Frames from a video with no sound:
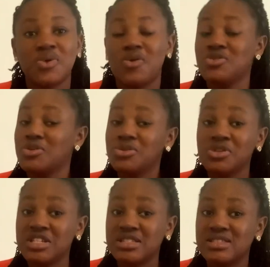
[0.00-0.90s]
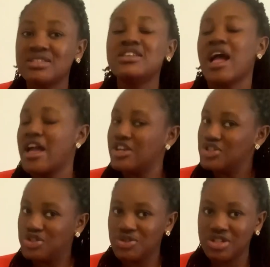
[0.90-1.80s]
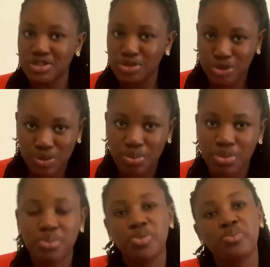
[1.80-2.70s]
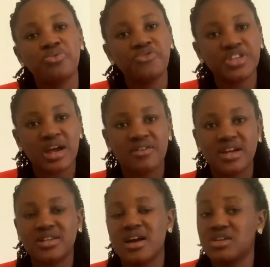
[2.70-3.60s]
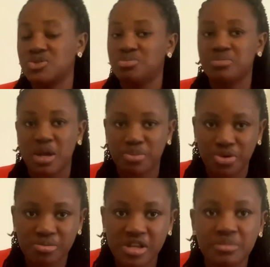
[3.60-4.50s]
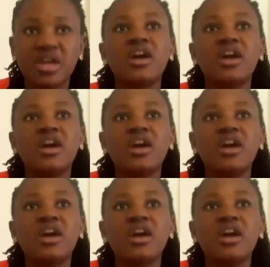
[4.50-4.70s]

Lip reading: In all honesty, I enjoy the job, but moving around has to be my problem.